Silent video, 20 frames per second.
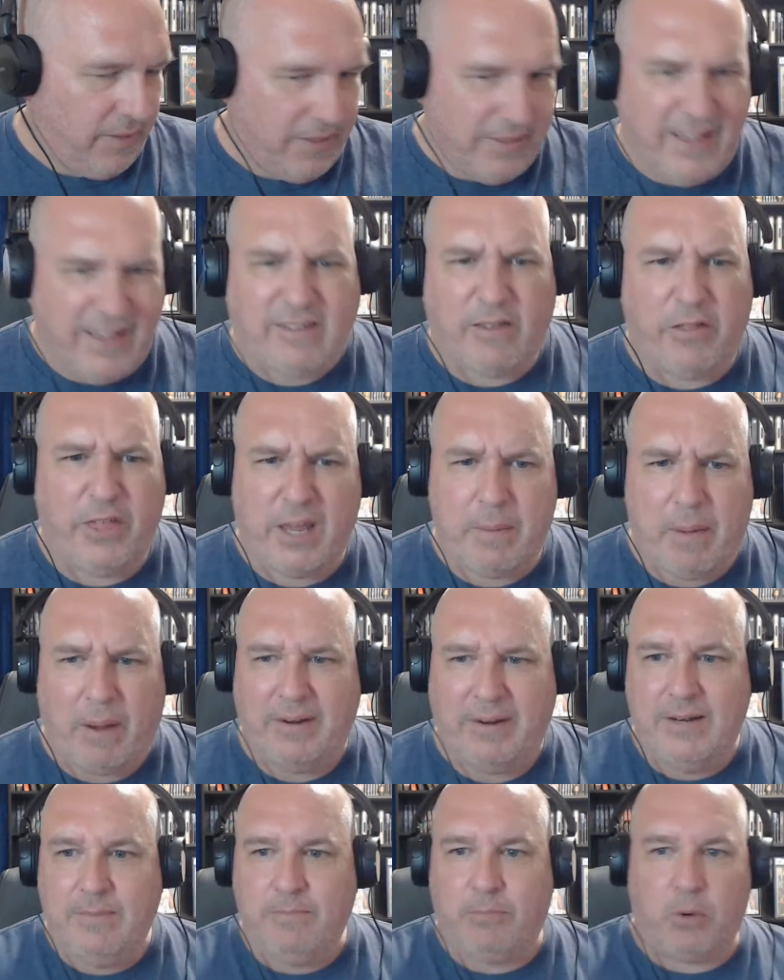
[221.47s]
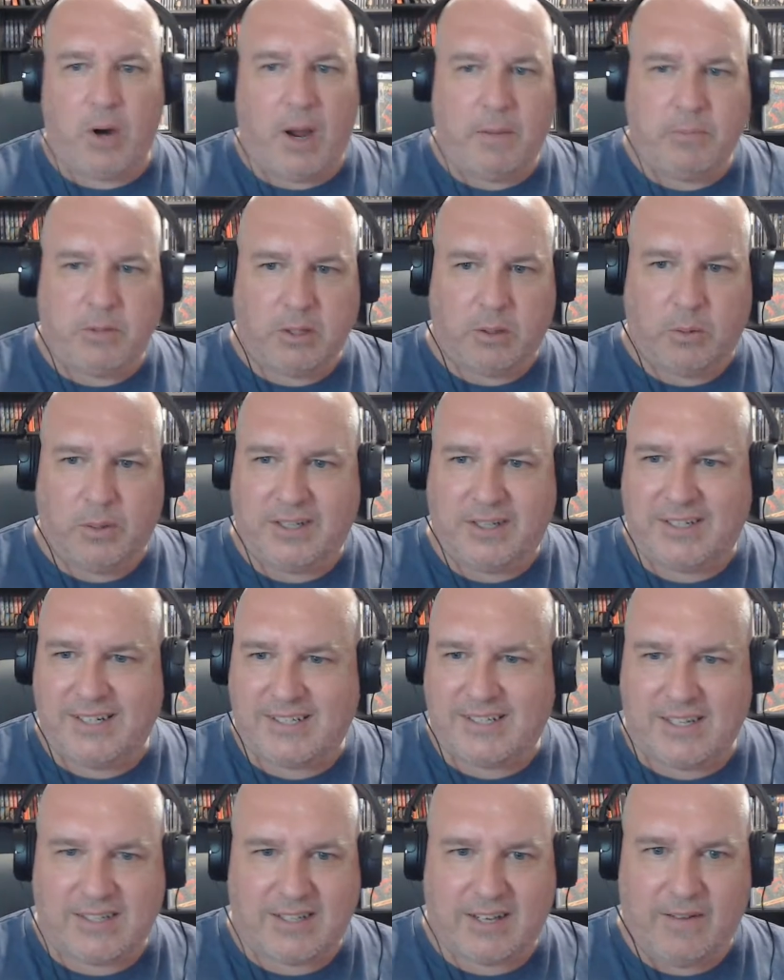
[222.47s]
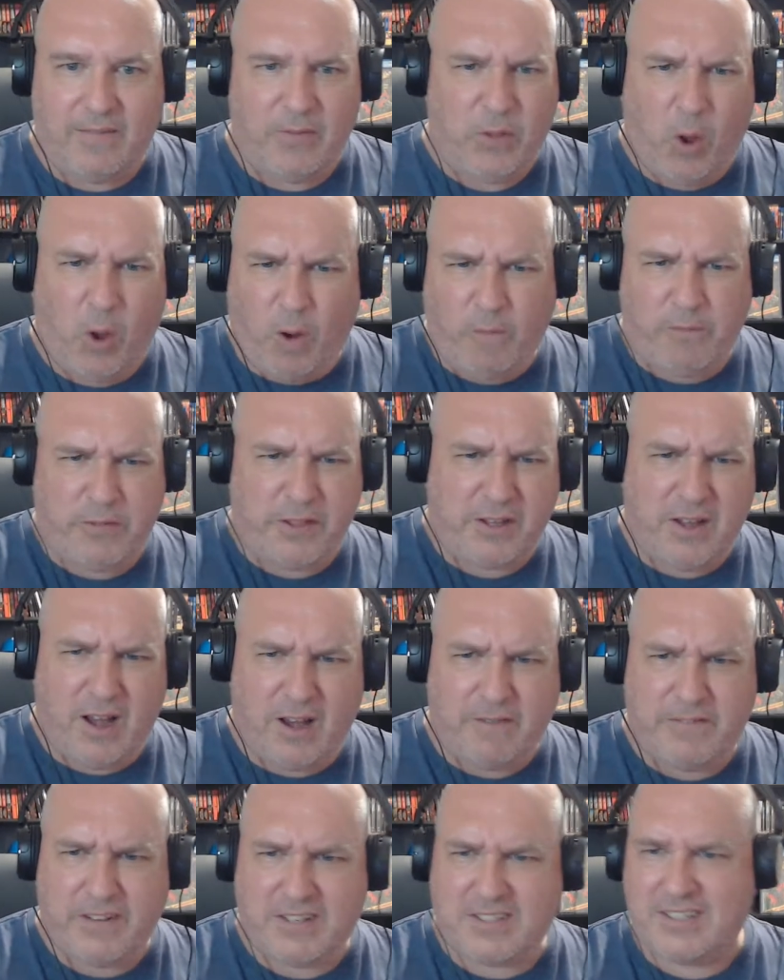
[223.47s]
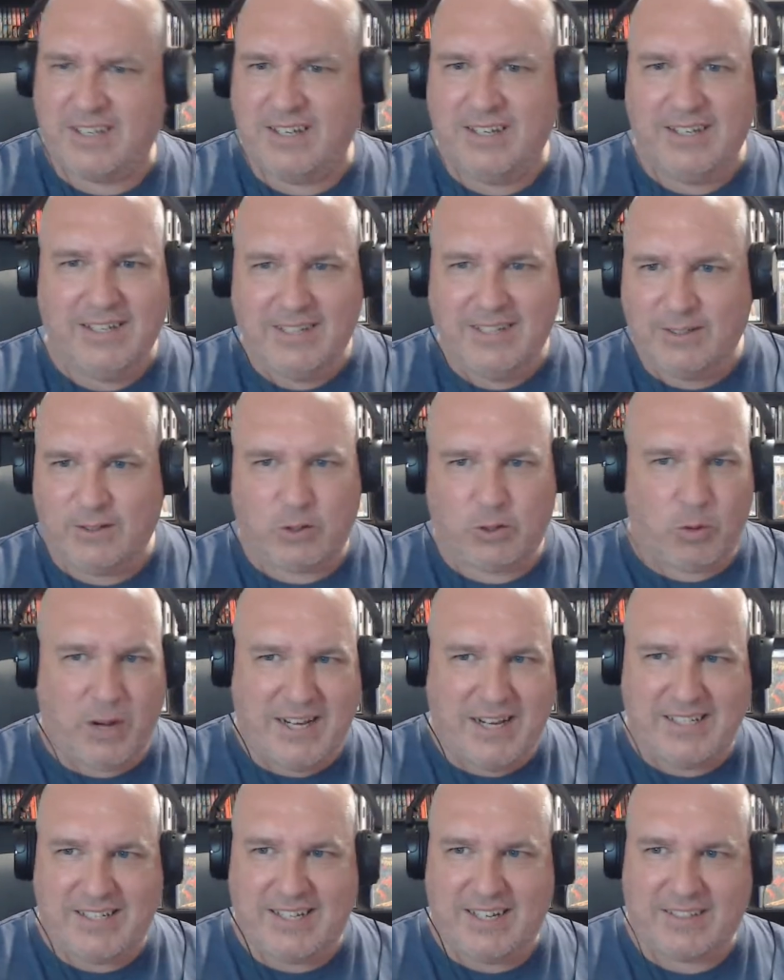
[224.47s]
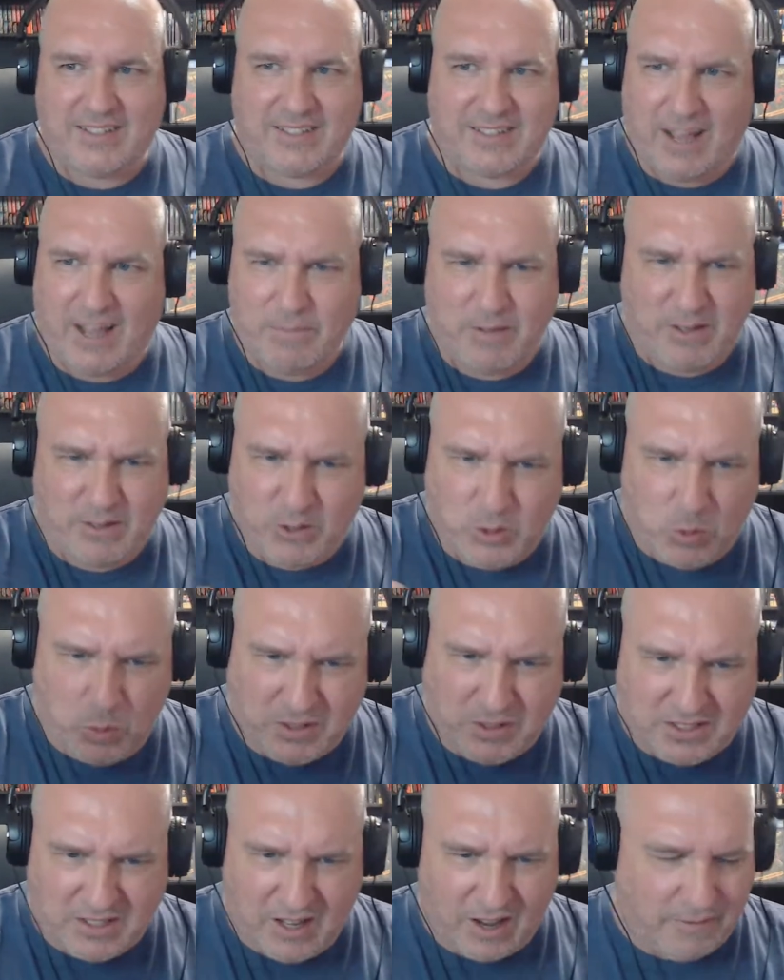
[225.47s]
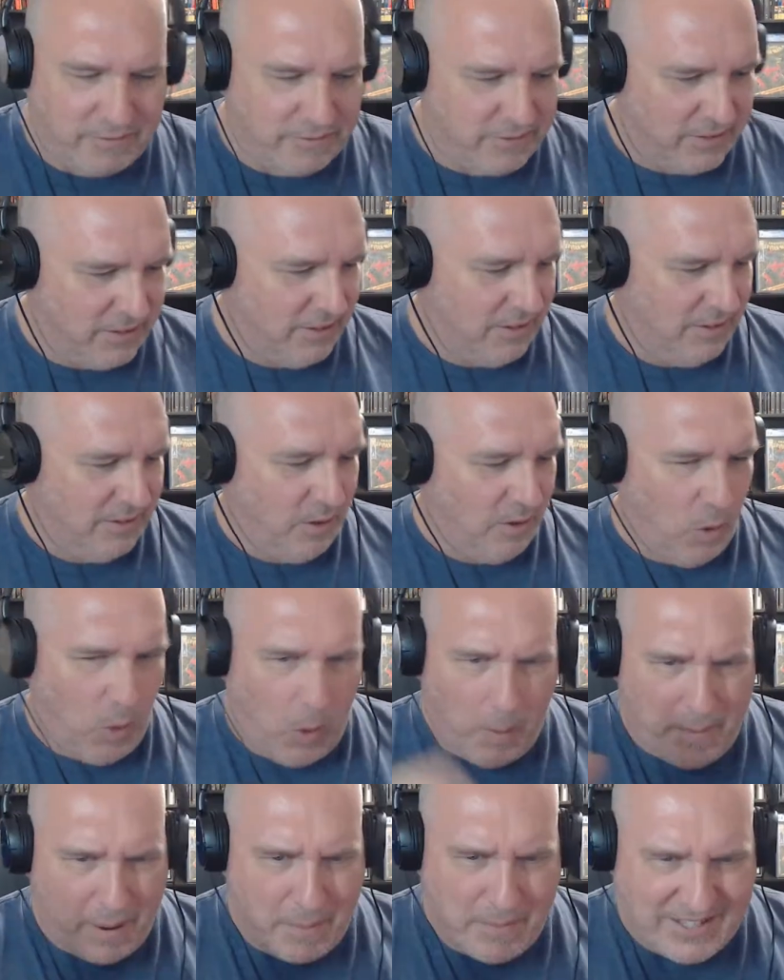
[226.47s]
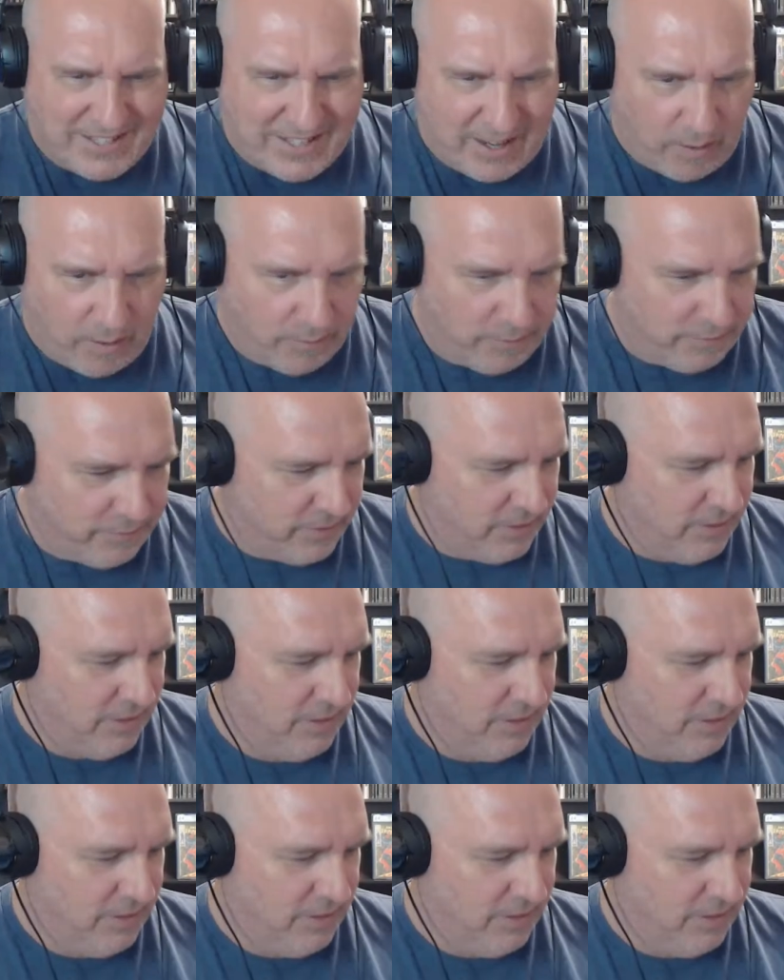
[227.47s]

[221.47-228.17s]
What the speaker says: That's the thing about impromptu. It's just off the cuff. It's crazy. It's just, I'm just doing stuff all by myself.